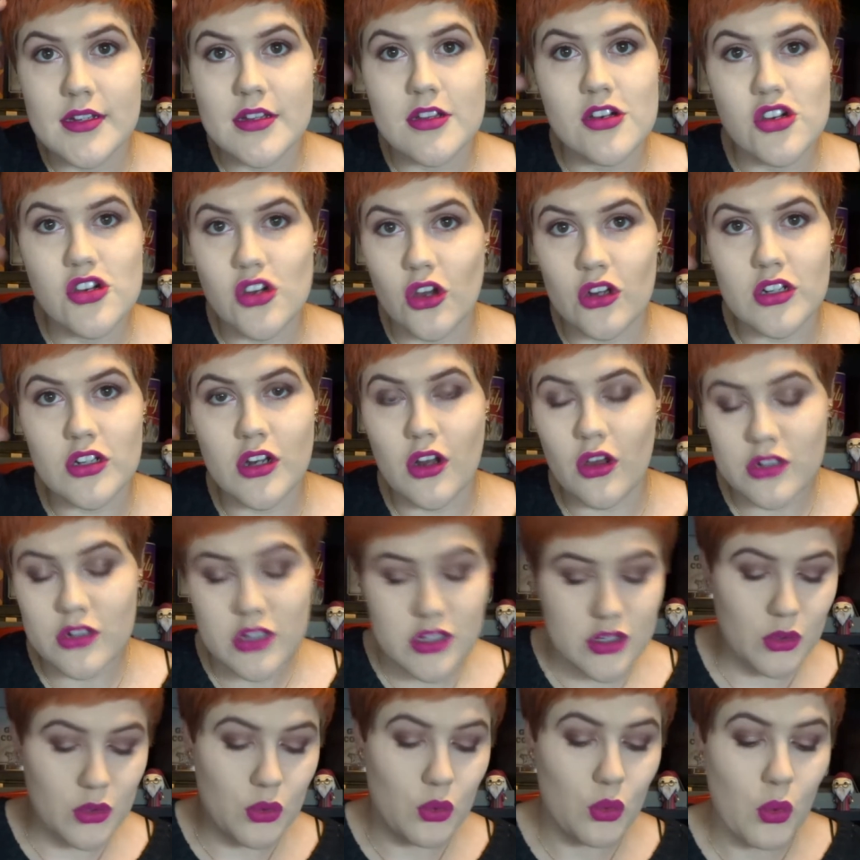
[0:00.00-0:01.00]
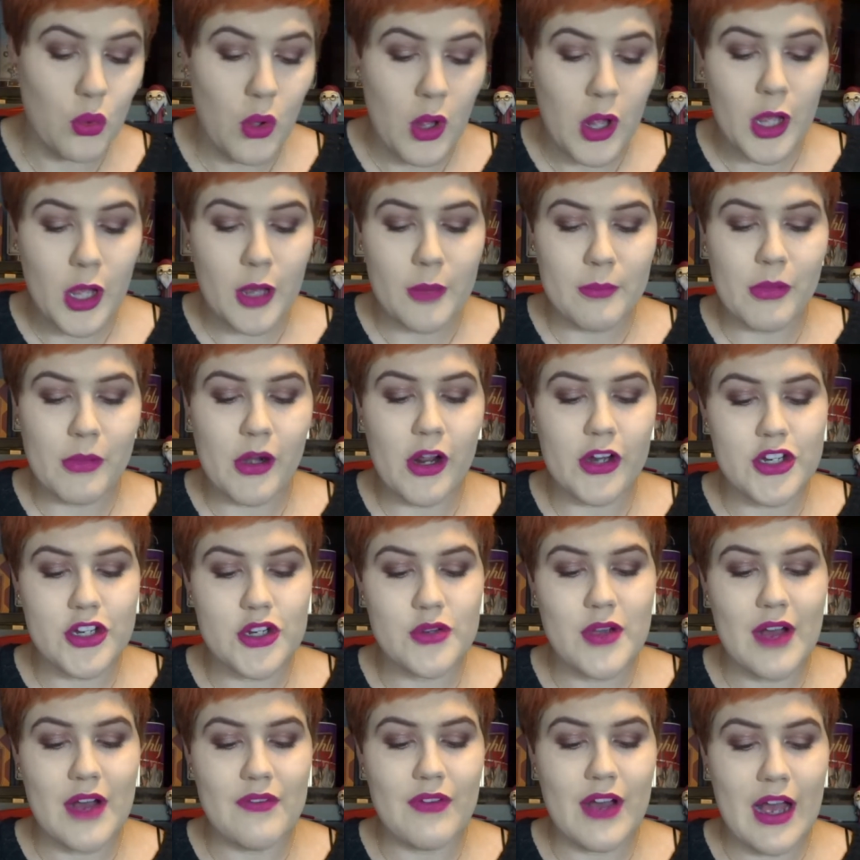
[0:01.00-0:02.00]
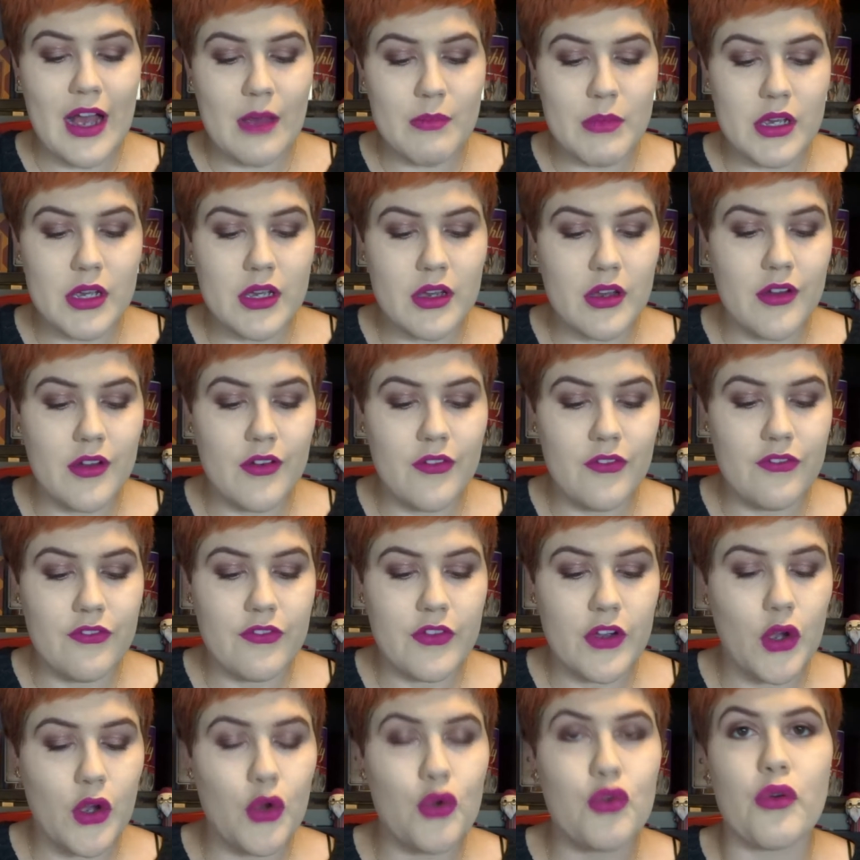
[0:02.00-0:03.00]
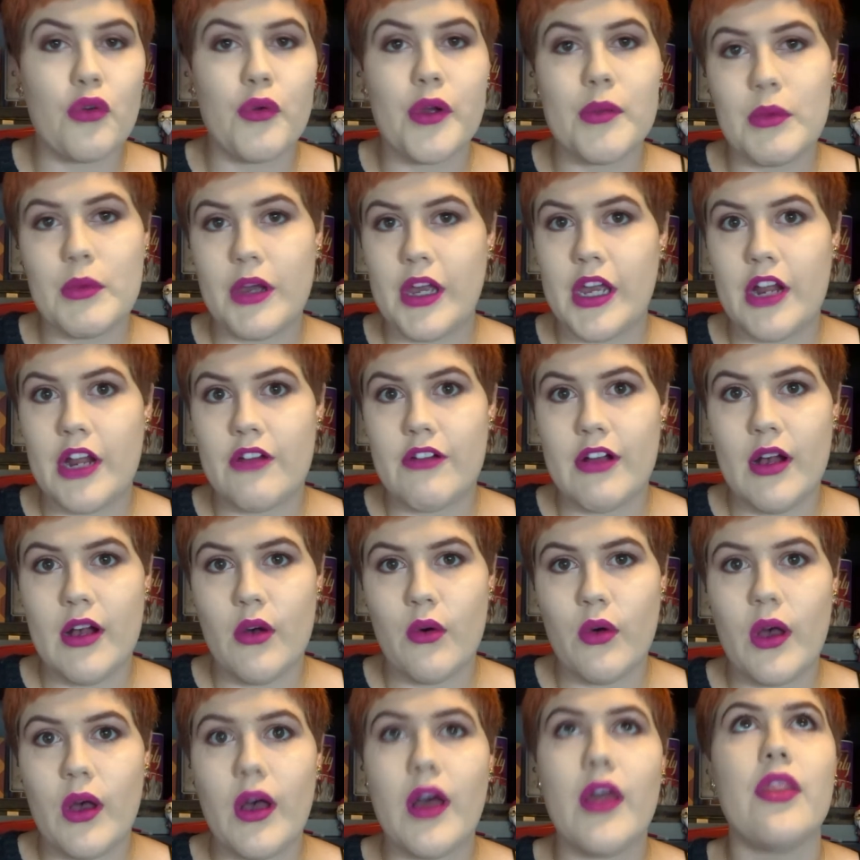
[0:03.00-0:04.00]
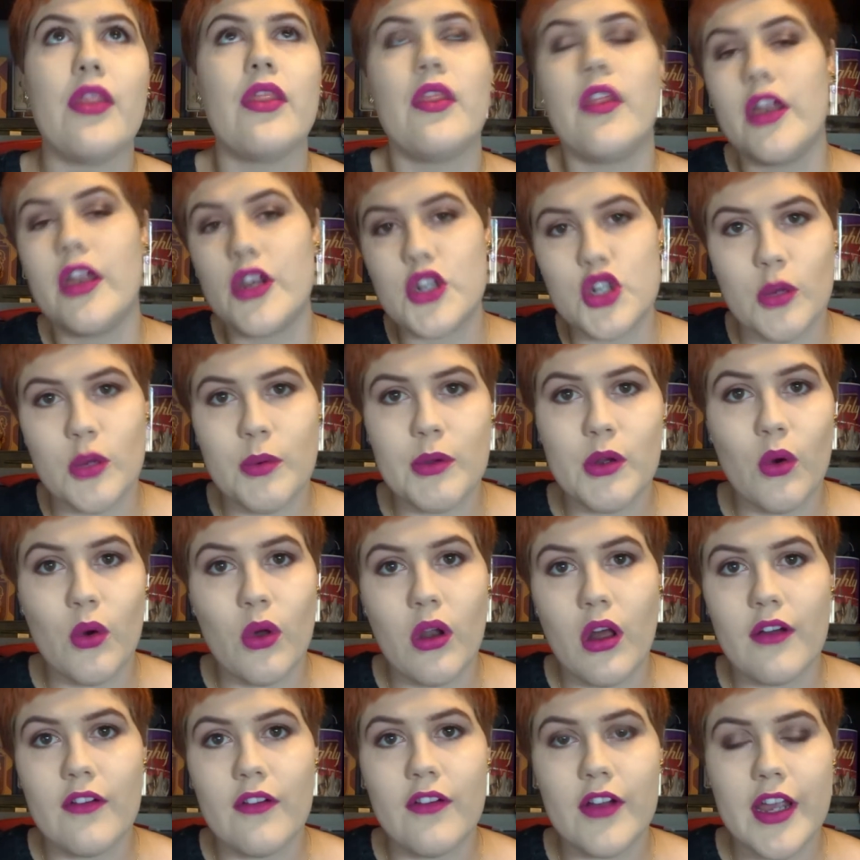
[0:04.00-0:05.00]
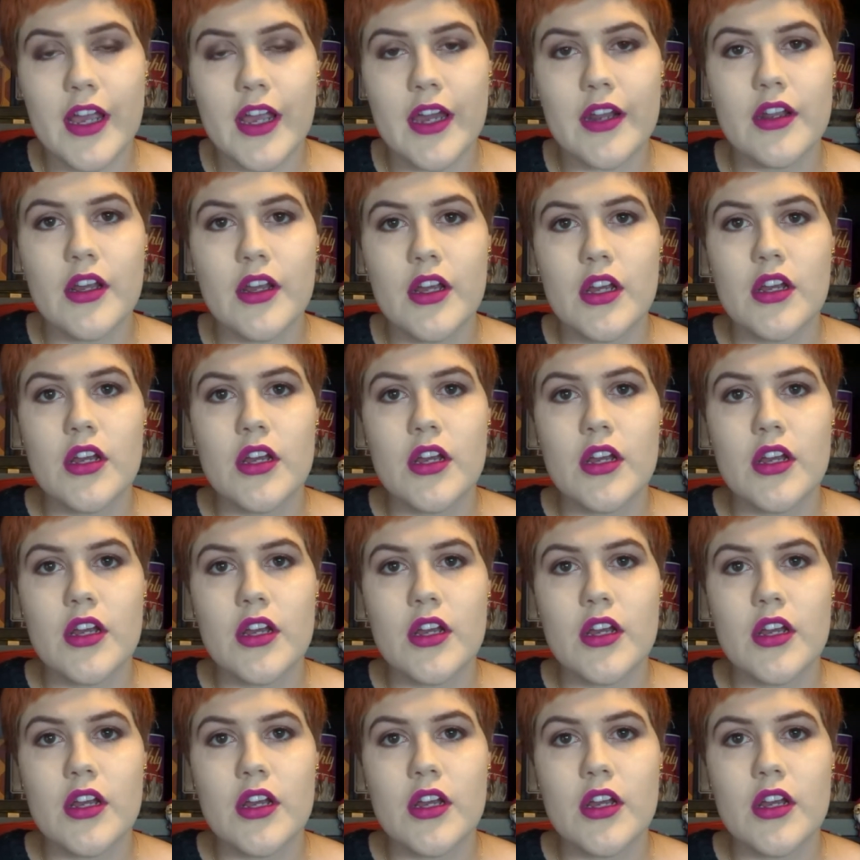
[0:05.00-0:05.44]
Not a lot at all. But I do have a habit of growing my hair out and then chopping it all off again.